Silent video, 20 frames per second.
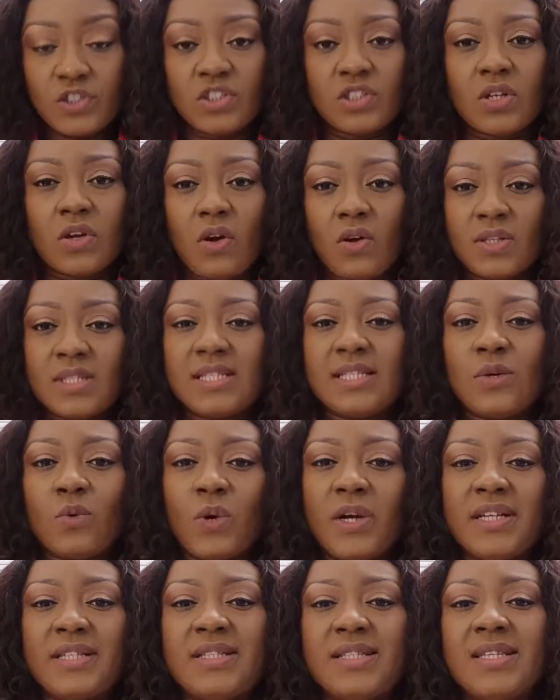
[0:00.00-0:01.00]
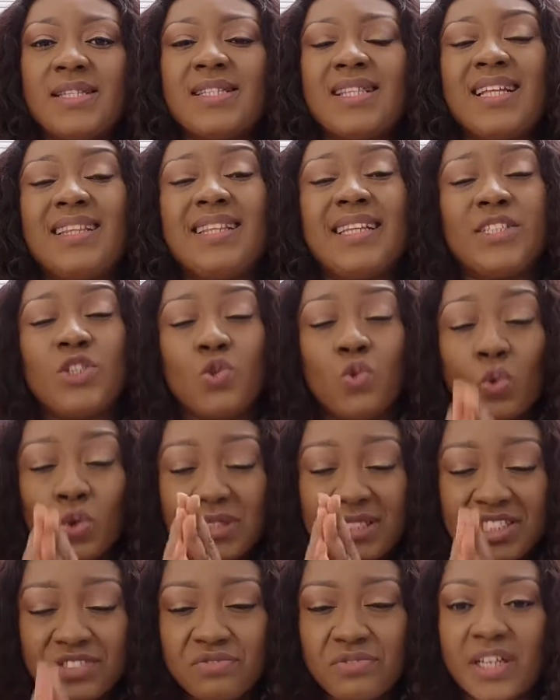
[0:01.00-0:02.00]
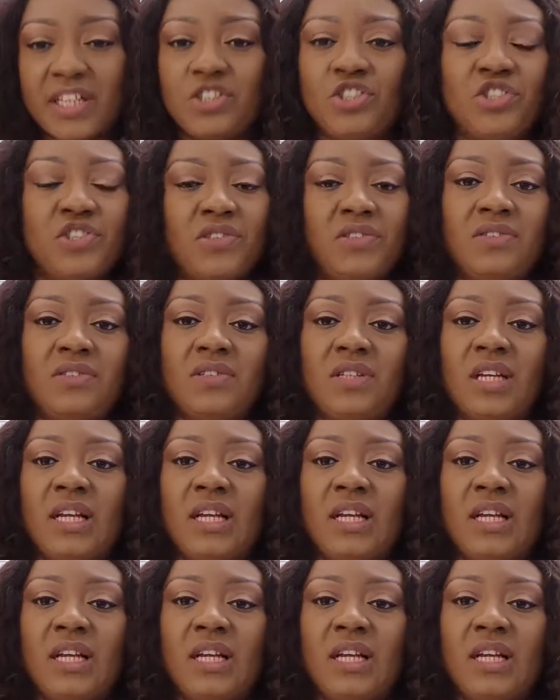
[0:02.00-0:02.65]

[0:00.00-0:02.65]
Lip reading: Consequence is that there's no direction.